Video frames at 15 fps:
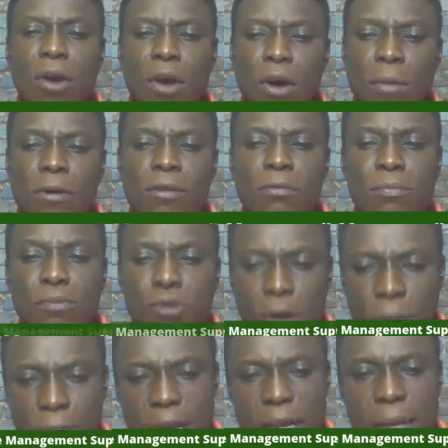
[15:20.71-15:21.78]
common
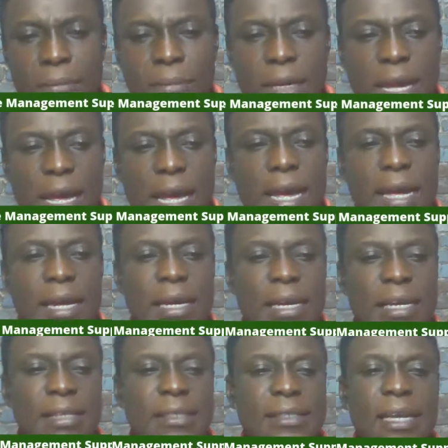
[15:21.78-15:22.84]
problem here
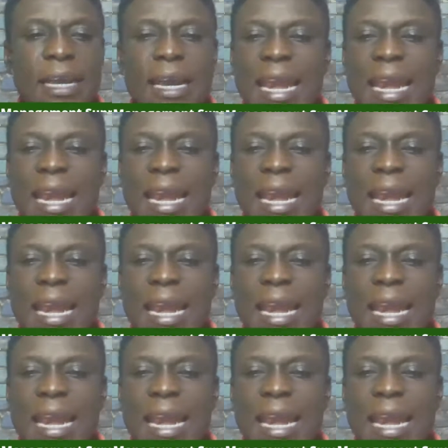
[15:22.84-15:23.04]
is